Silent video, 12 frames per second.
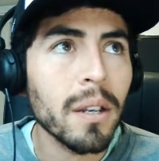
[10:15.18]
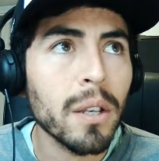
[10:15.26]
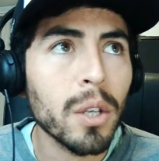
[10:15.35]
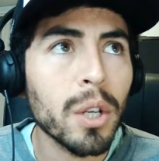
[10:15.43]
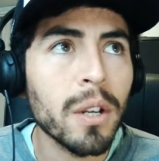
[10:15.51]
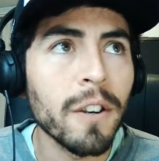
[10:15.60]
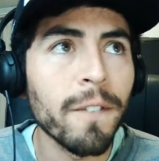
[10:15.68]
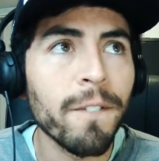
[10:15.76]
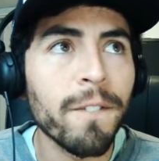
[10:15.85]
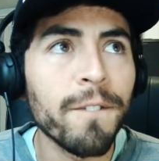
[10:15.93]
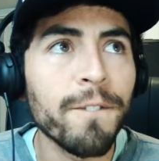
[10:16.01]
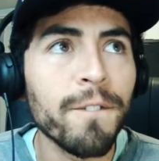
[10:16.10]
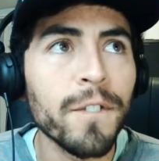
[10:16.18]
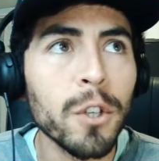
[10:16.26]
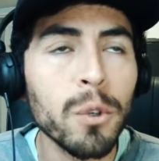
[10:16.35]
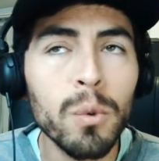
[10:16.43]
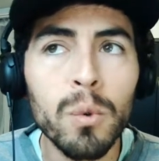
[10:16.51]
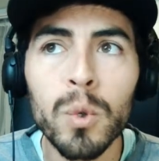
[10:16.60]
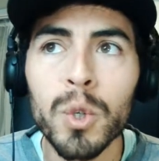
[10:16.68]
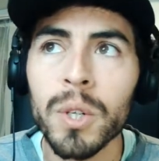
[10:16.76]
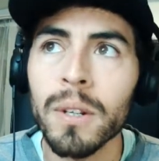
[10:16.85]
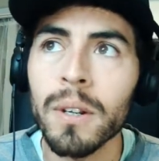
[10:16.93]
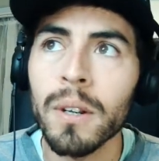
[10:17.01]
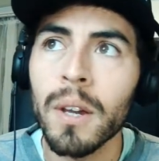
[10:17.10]

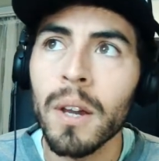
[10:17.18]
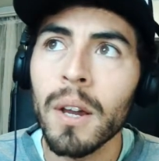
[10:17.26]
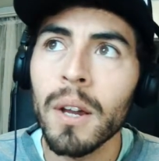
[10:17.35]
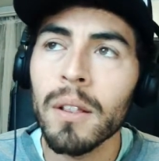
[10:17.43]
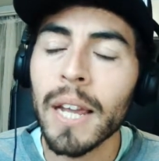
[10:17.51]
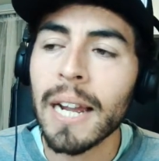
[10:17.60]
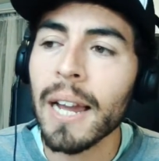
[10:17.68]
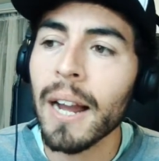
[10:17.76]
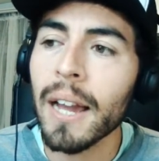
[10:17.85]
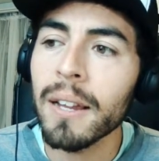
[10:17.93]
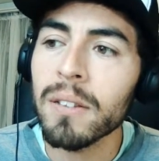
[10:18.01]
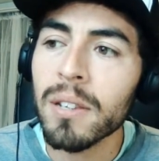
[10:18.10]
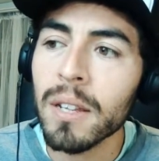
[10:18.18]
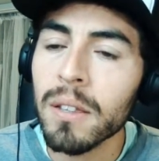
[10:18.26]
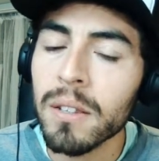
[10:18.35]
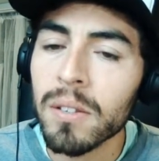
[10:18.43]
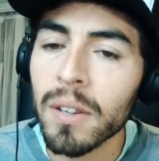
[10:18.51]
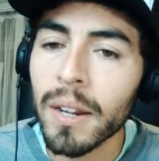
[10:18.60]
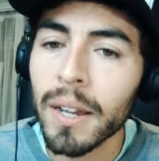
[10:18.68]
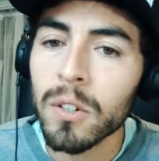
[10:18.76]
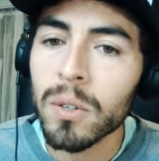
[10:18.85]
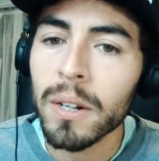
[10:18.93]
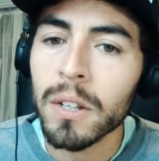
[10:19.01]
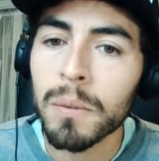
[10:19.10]
confusion. Like, I had said this, and I
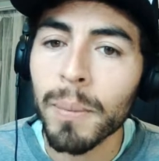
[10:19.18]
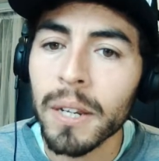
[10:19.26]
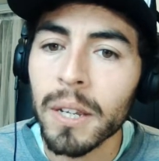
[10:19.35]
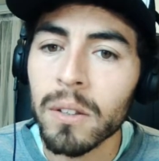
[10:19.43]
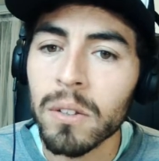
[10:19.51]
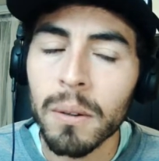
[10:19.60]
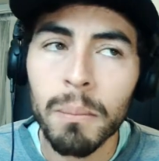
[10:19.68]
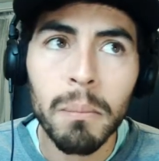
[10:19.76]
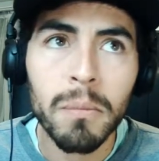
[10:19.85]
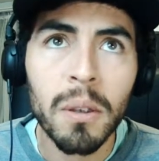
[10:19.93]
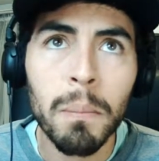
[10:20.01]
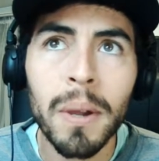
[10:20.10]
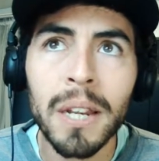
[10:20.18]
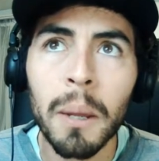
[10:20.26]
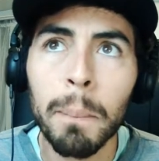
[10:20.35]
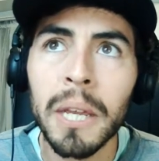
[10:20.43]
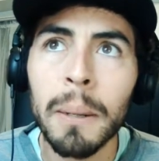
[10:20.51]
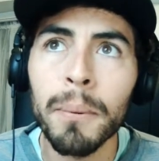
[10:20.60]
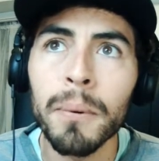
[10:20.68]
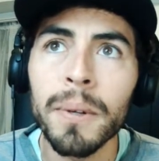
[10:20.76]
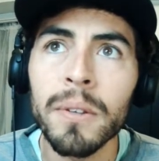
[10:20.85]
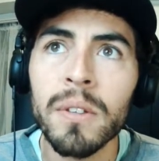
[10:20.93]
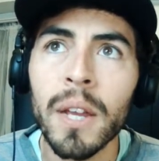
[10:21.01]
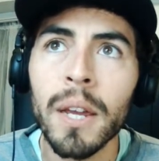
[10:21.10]
tried explaining it to many people,
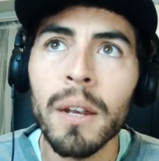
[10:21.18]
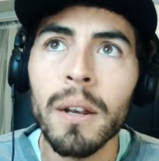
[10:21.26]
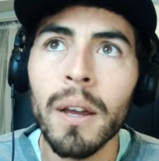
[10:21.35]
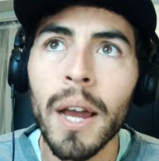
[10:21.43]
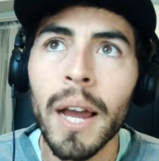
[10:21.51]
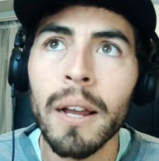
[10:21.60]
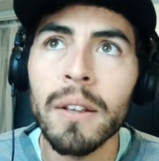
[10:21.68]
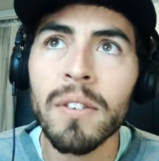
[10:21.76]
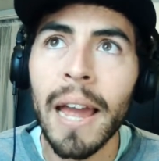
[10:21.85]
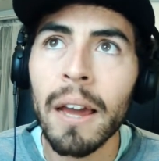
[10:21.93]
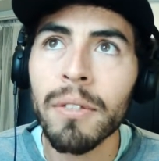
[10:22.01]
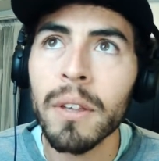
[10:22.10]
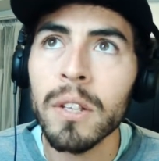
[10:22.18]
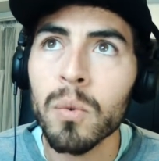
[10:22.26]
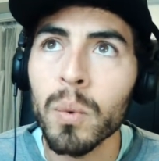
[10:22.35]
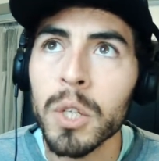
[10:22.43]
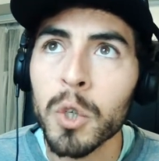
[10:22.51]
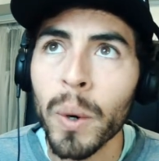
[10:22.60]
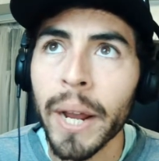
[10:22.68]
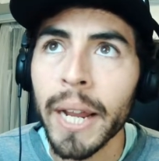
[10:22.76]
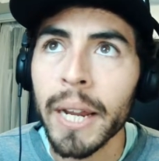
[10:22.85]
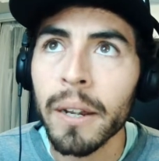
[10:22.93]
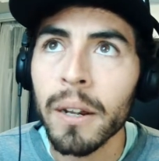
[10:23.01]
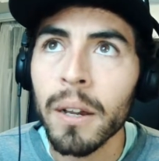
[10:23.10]
is that as athletes we
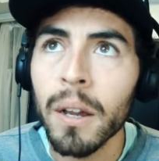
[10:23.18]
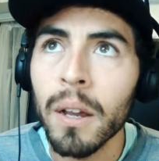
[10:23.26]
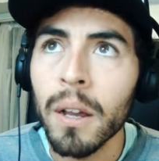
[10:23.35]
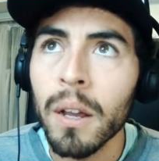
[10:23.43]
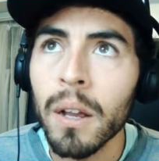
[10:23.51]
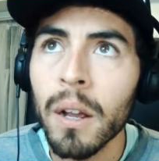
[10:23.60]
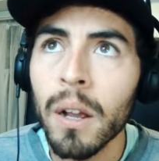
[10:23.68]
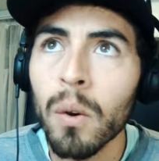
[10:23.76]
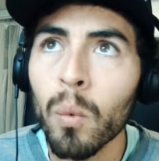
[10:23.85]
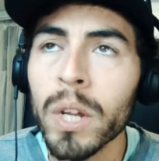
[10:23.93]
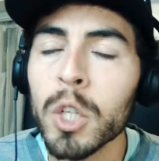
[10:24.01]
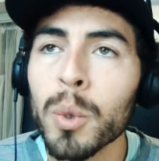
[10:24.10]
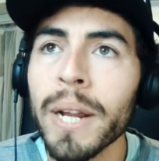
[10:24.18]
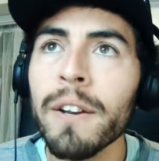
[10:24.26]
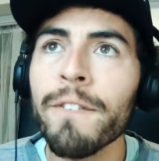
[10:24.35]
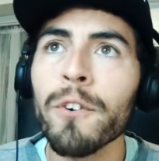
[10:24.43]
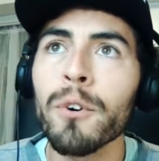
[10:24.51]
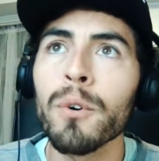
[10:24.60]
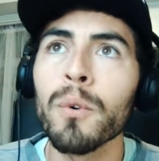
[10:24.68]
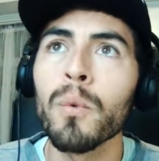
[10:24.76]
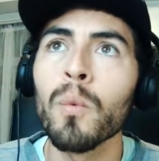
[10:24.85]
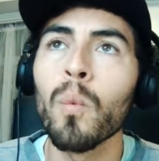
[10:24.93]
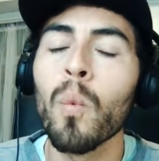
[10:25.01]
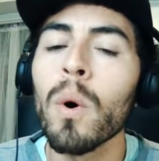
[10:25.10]
train for
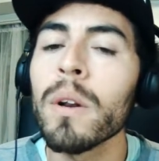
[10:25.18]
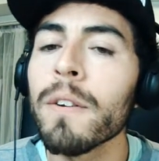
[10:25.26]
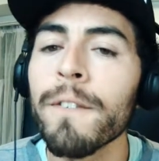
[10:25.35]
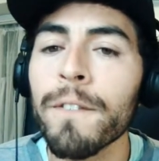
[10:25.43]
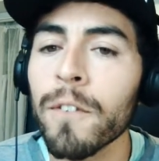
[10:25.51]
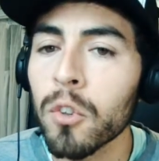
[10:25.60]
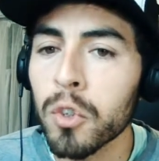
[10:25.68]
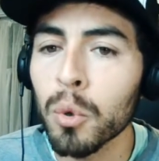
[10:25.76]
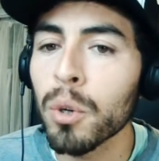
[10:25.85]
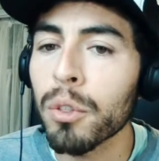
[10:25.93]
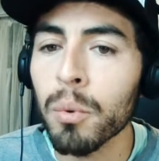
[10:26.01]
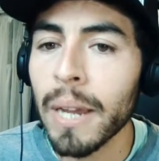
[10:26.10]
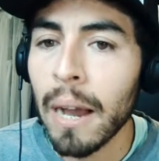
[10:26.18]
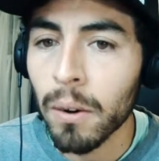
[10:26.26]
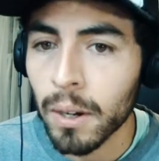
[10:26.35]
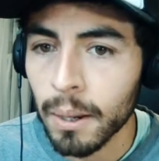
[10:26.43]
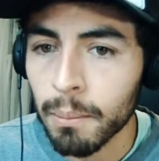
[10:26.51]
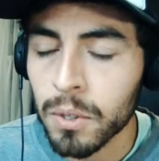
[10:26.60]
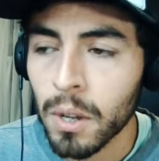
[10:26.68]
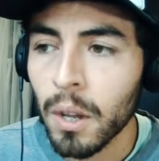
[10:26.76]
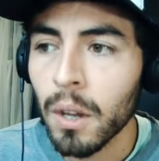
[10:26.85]
one of 2 to 3 outcomes.